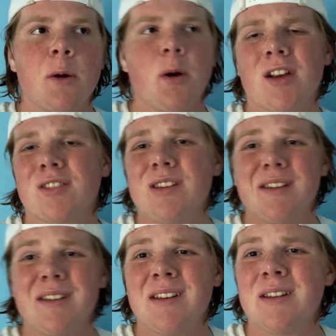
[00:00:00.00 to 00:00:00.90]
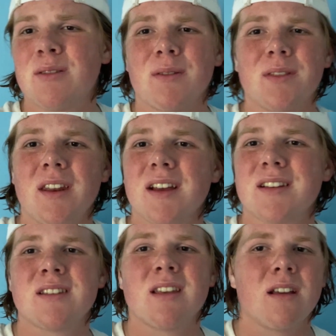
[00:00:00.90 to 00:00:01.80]
well actually throughout the
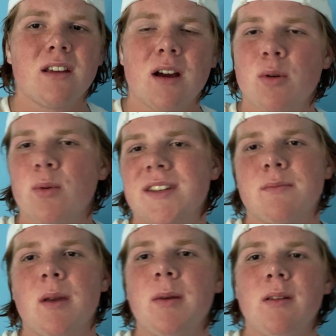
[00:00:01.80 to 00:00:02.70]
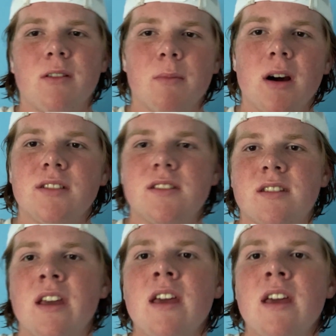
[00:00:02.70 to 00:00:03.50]
next couple weeks, maybe even months,